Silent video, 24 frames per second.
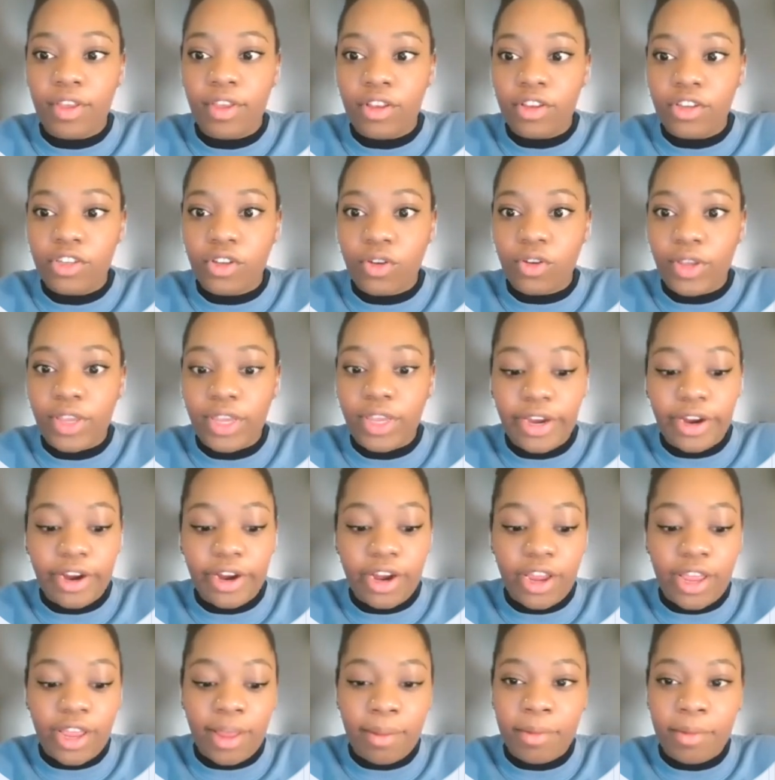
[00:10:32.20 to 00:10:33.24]
So
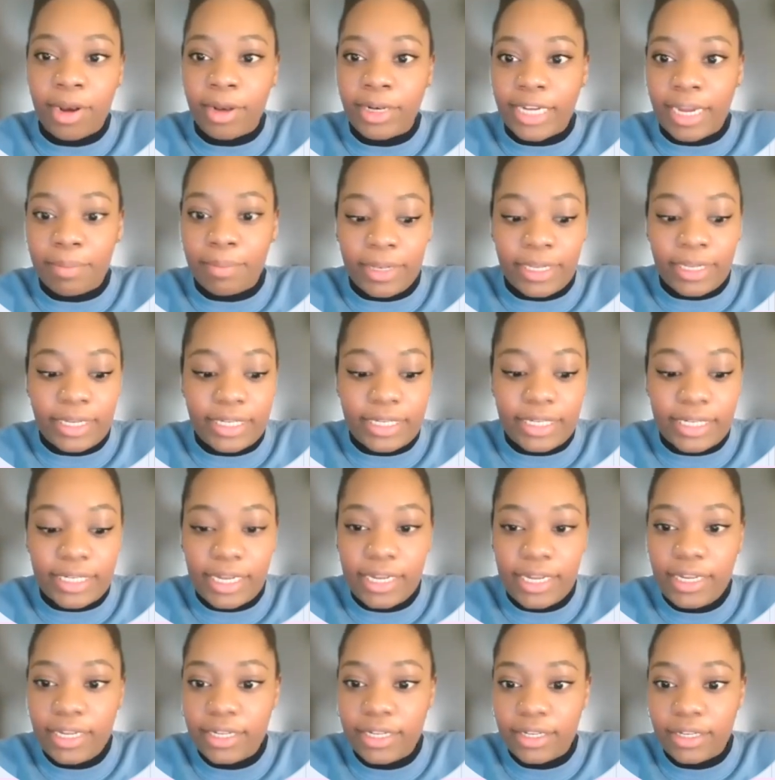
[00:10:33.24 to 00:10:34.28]
here, I'm going to type in
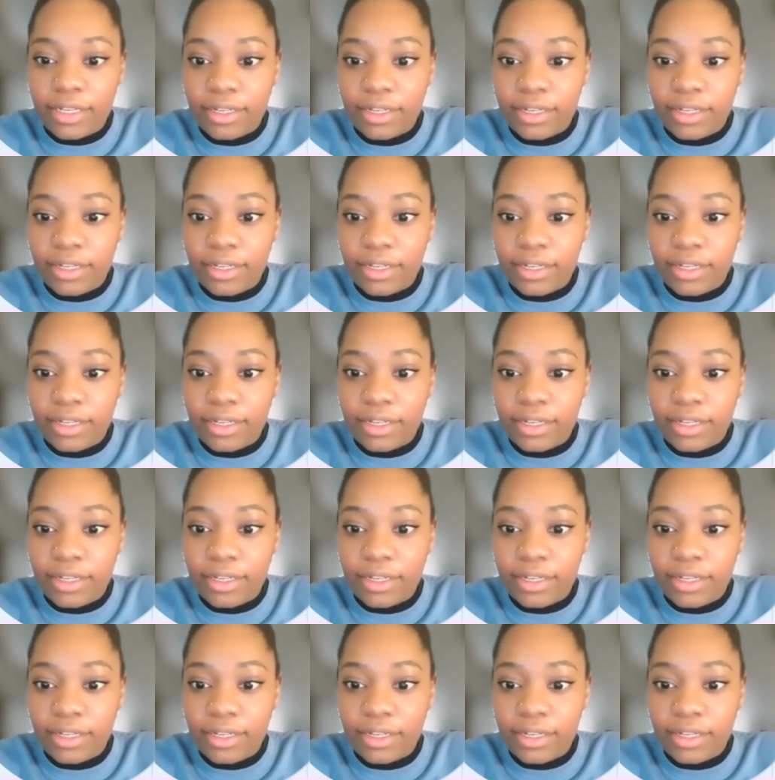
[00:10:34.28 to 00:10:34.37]
C.